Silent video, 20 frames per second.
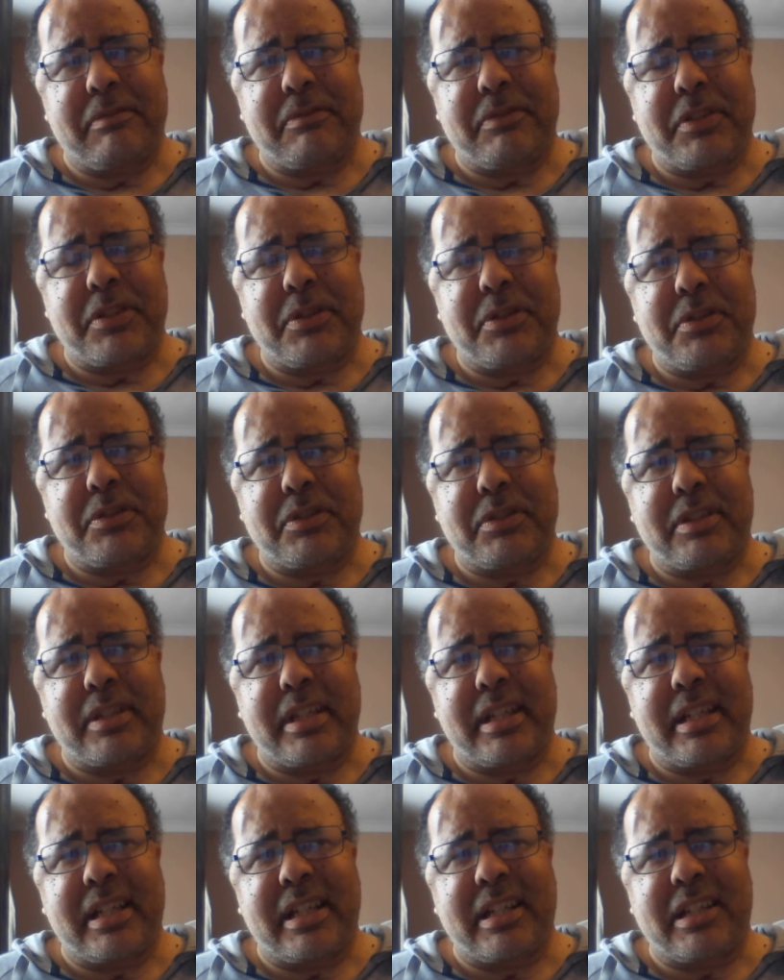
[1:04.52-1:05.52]
confused,
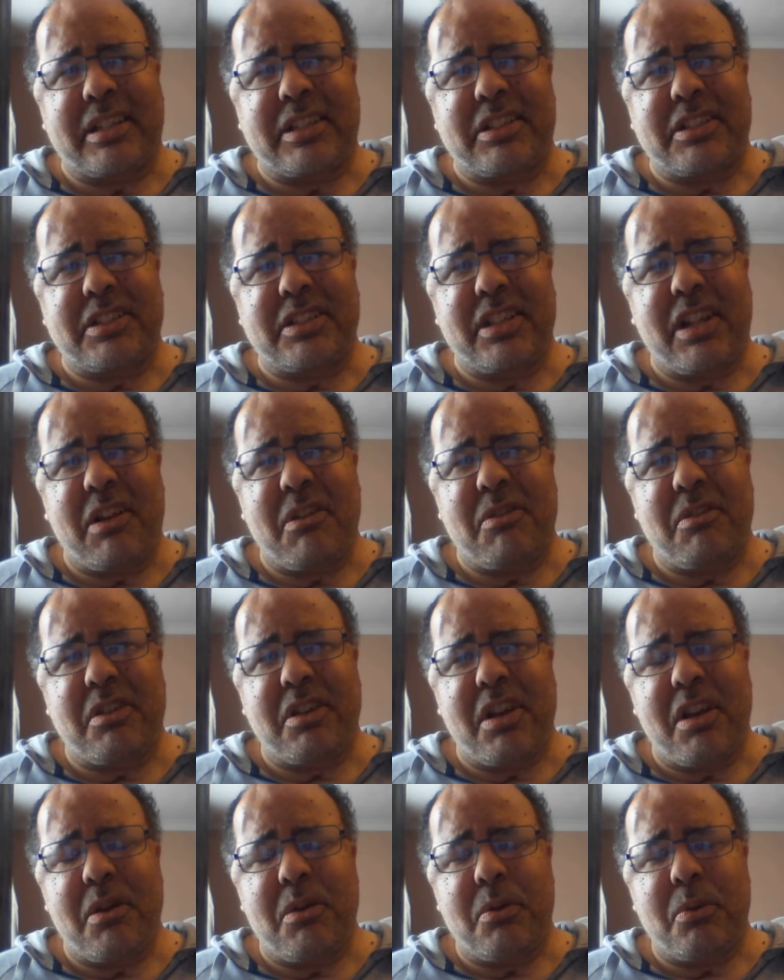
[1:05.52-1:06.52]
and I just
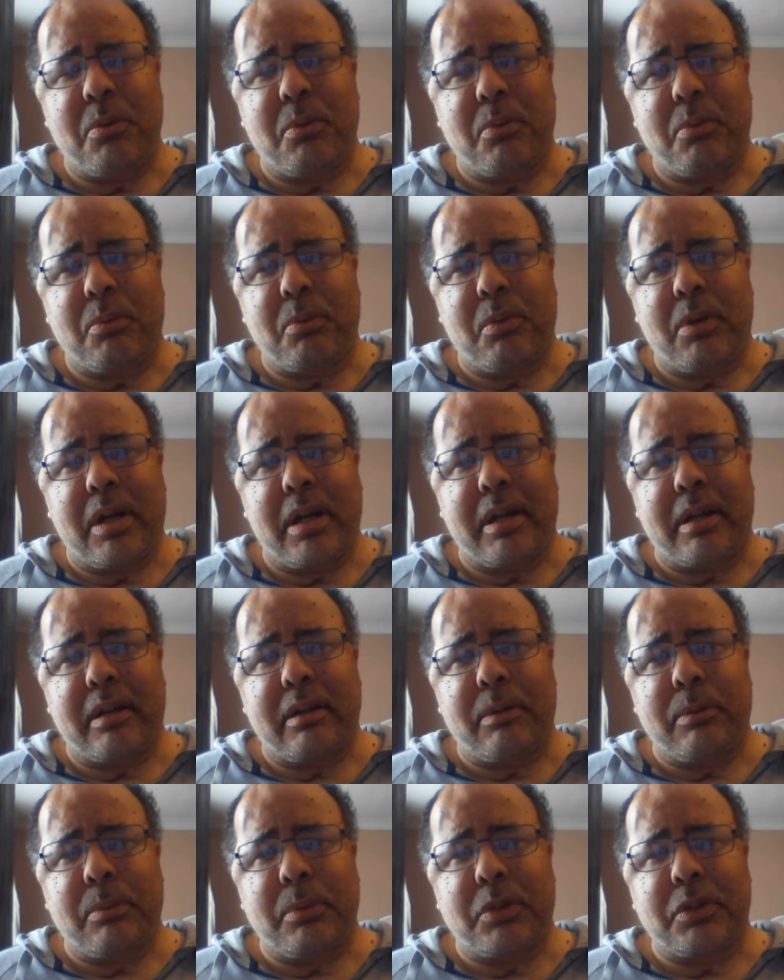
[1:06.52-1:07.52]
don't know why
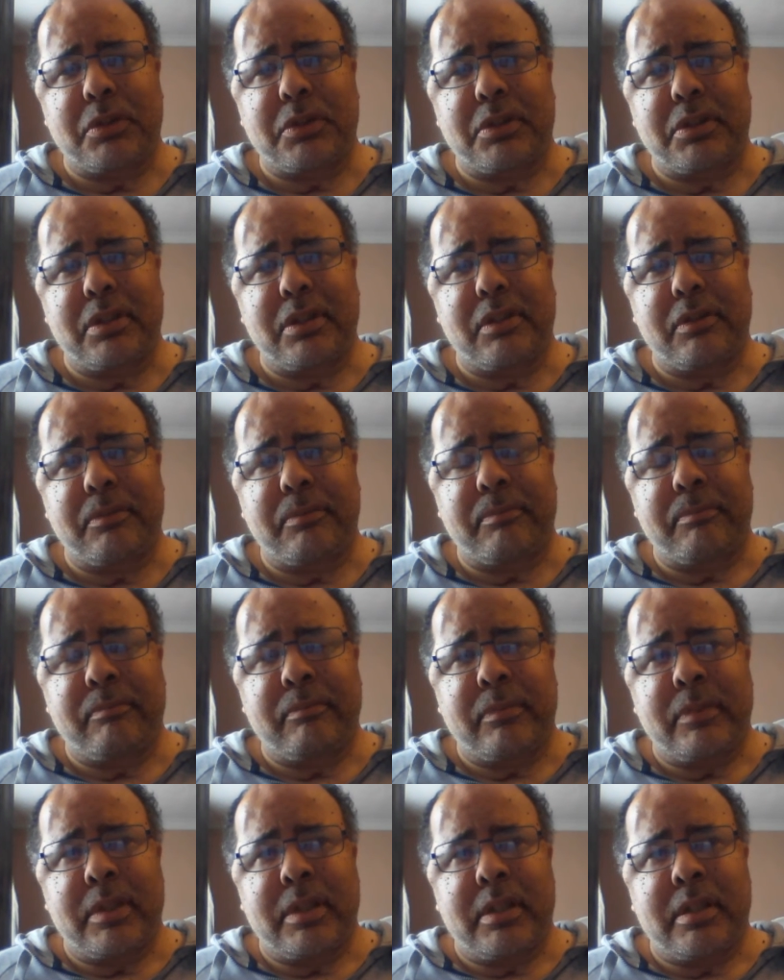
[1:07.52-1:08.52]
I want to know.
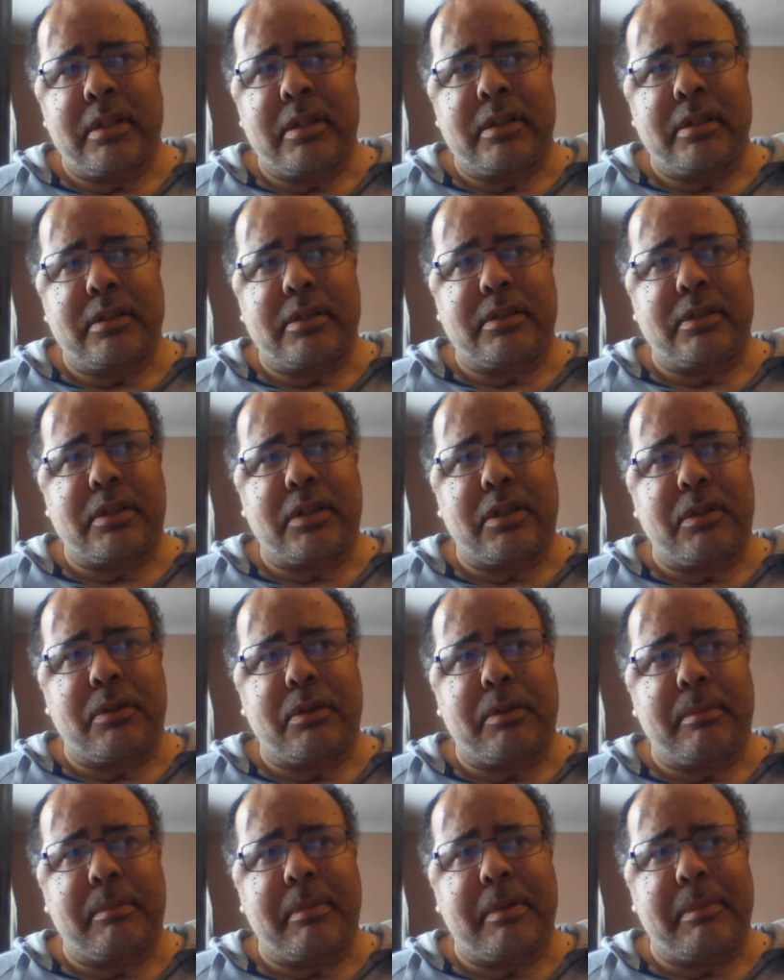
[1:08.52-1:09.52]

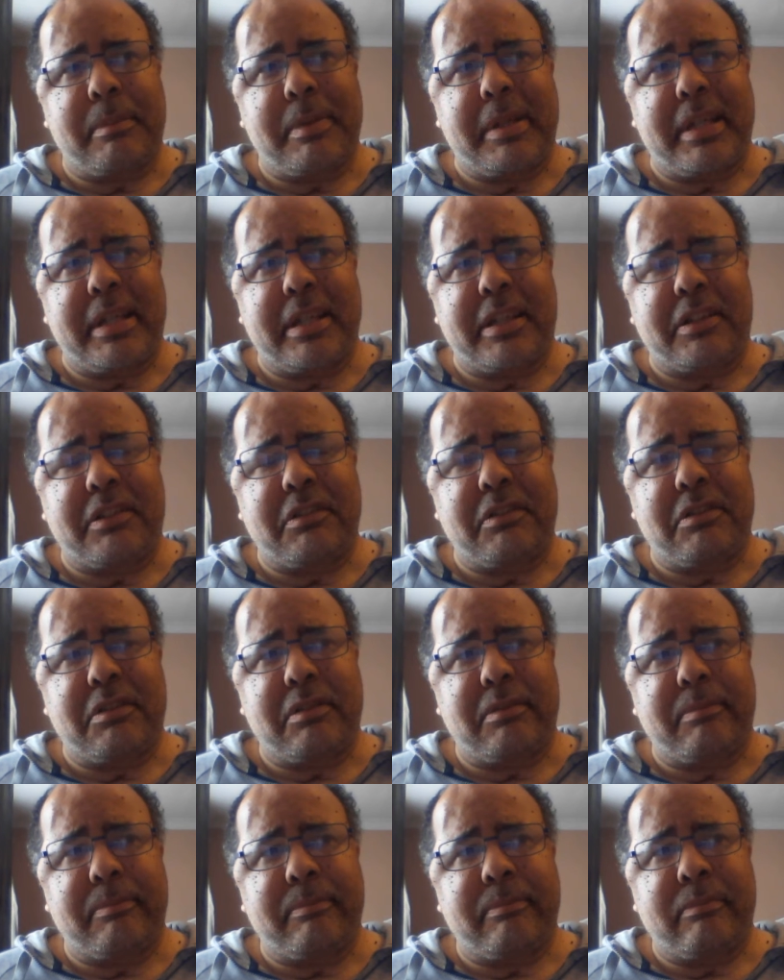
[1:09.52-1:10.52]
So I'm a bit
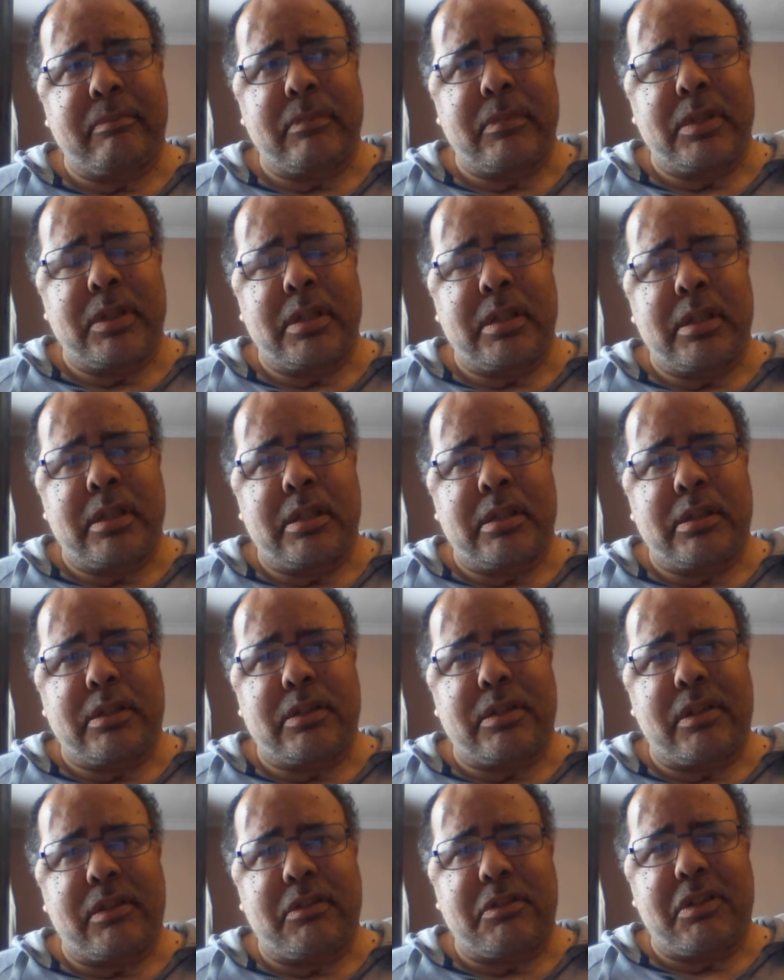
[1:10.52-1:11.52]
ignorant.
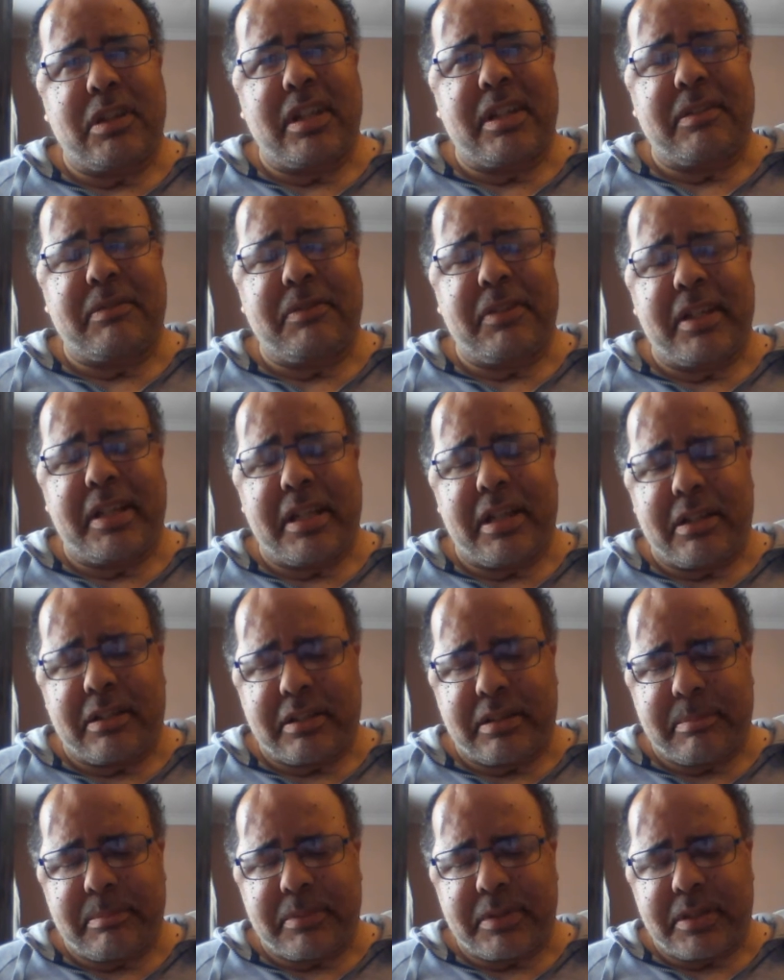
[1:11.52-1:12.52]
So I'm trying to find
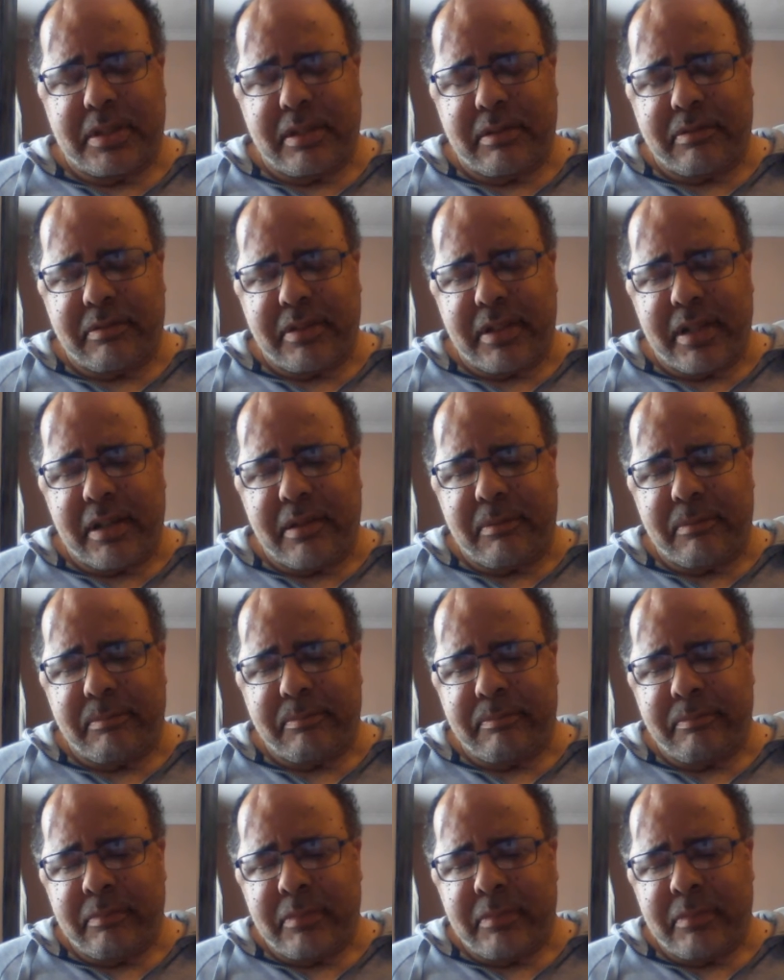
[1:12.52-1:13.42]
out some stuff now.